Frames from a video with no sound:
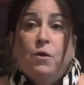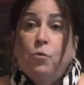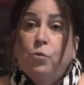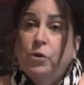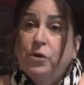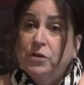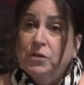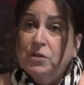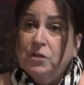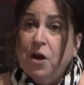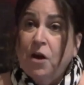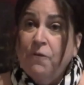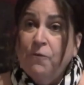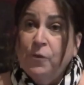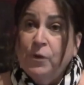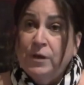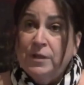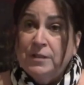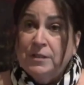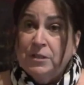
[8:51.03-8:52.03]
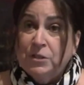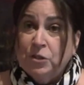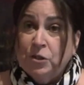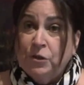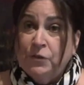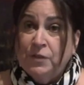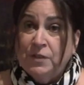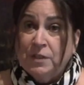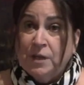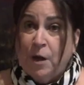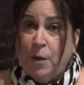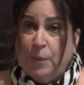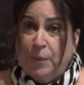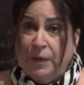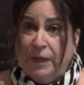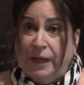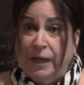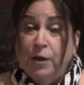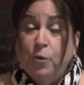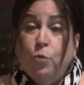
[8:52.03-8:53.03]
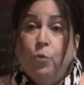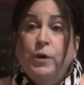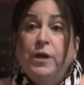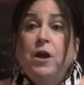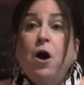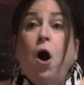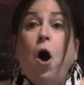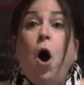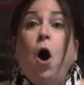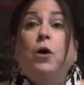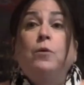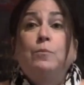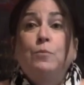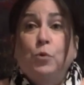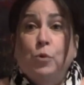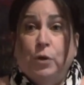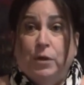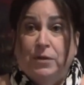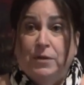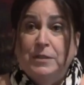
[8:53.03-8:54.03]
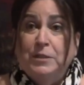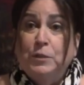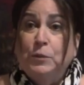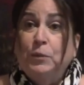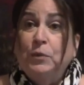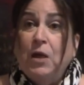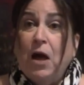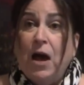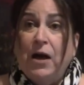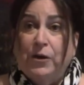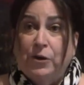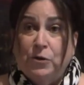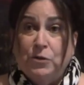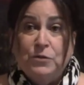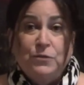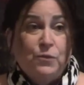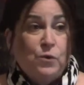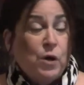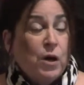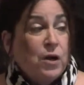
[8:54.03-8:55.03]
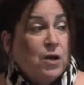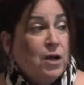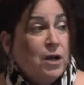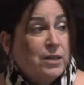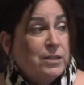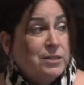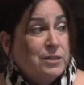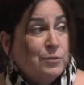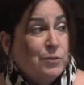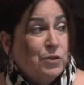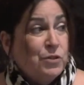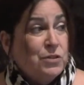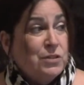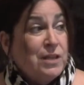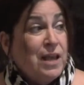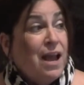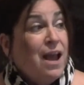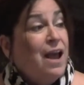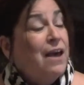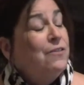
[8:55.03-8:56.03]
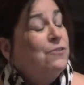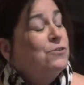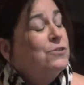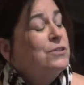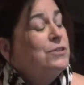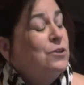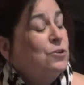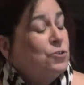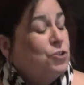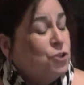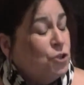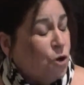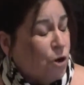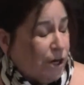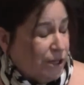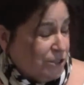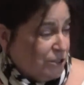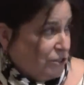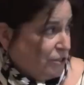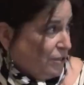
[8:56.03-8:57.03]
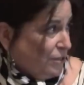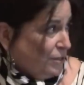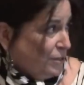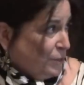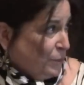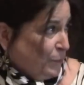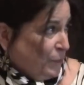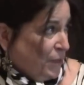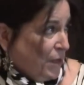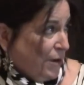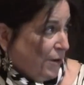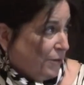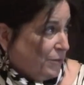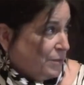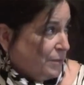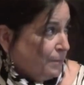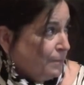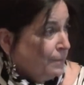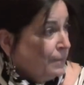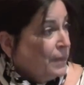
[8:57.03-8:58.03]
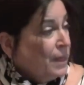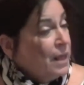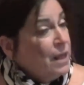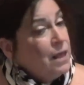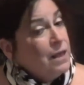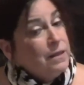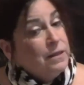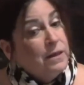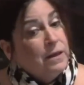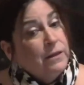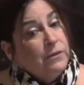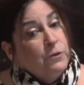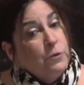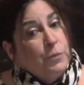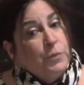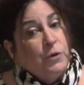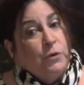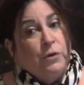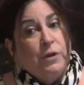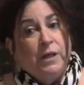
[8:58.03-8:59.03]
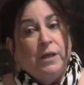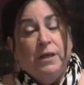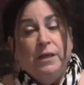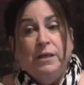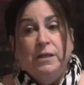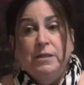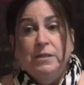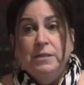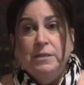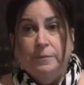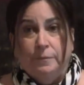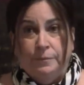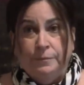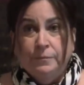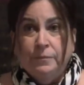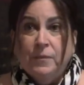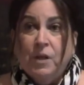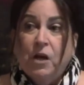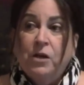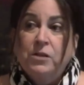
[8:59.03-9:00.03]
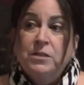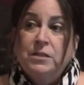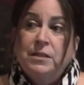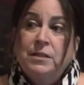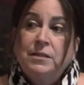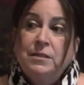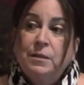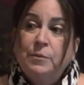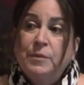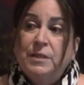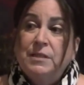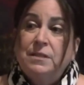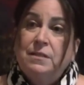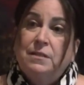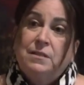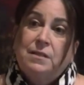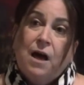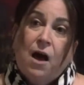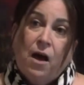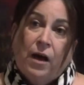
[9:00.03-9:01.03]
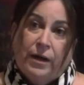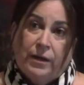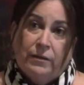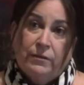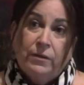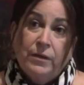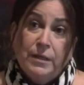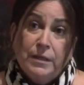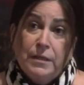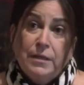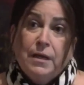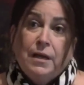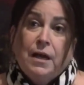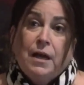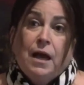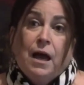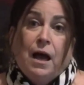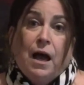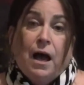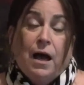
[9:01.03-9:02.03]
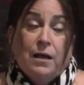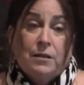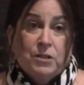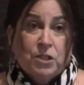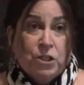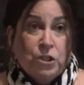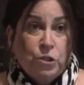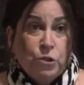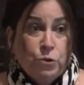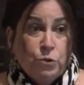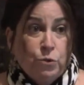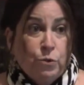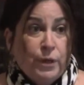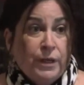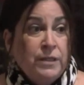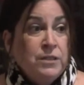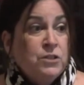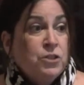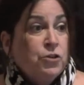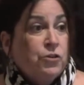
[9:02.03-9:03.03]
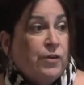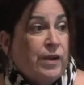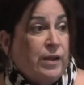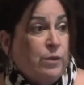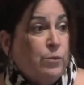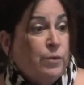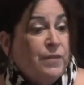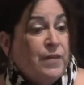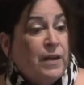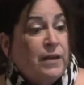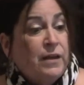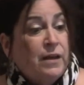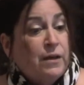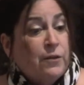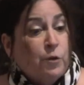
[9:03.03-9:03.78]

We're a software as a service company. We onboard the suppliers for our customers, and there's no charge to the suppliers. The other beauty is our system is designed to integrate with any